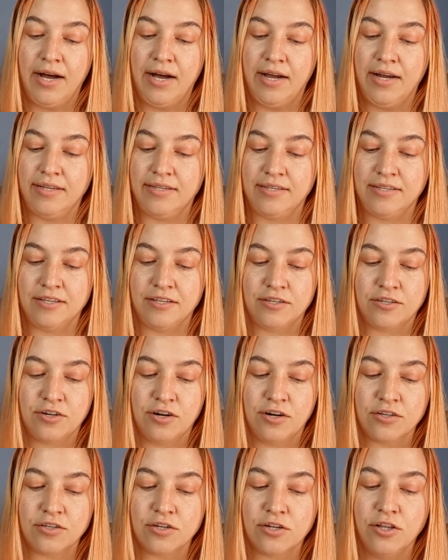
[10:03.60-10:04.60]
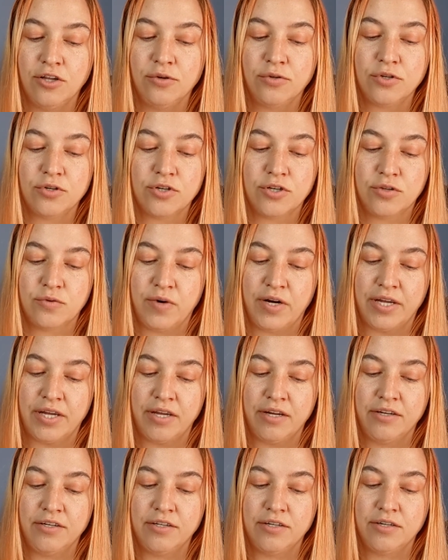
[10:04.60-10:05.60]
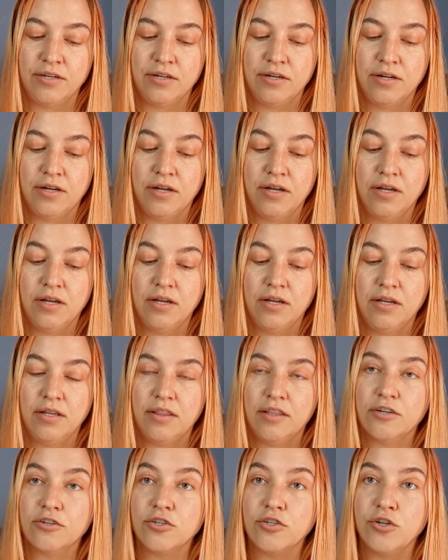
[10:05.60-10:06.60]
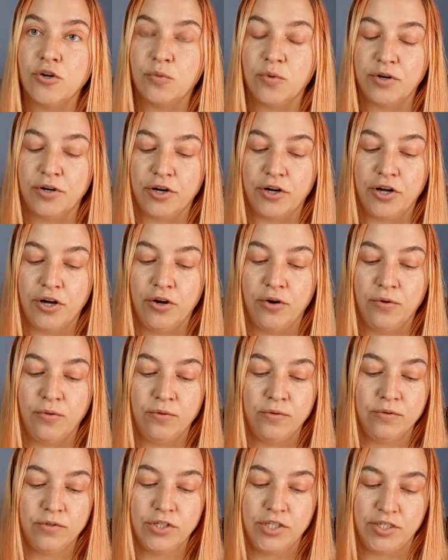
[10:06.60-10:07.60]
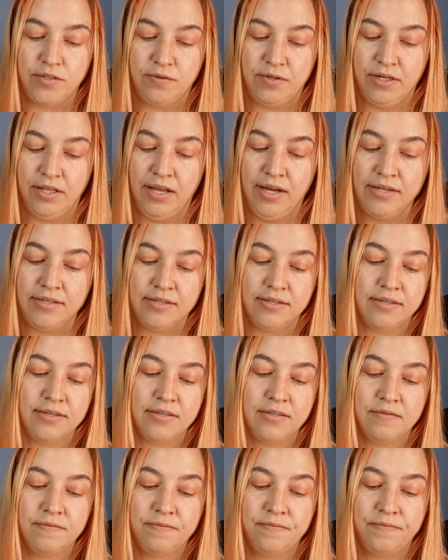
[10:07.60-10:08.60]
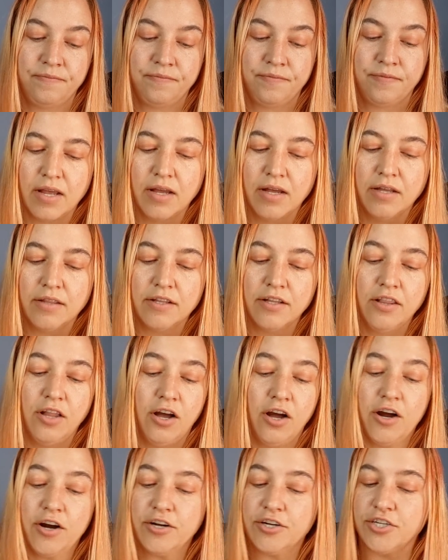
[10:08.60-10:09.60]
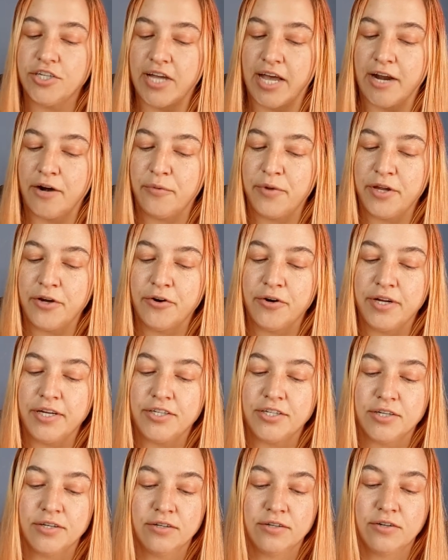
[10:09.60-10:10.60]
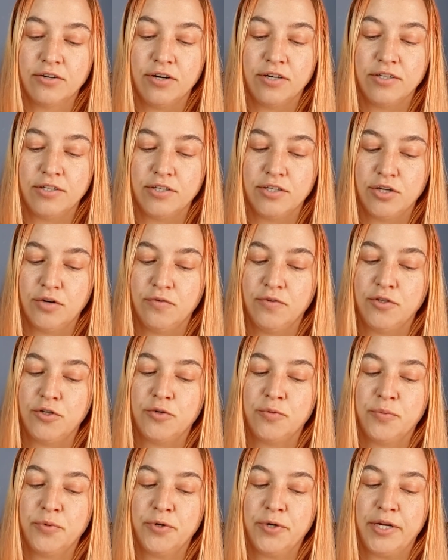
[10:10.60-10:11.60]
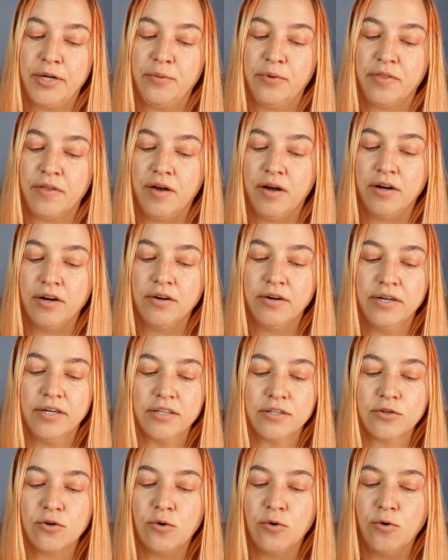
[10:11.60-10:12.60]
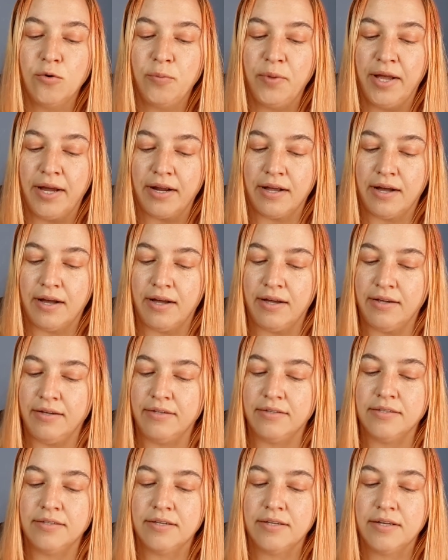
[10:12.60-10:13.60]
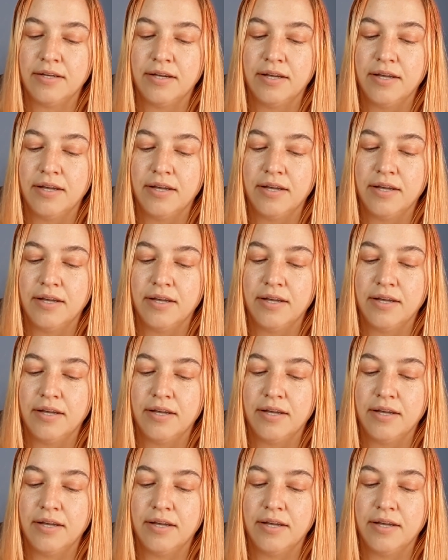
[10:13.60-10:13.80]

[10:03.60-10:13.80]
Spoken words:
eyes as it stalks closer to the wreckage. There's nowhere to go, she realizes. The large, shadowy creature crunches over the debris with hunger in its coal-black eyes.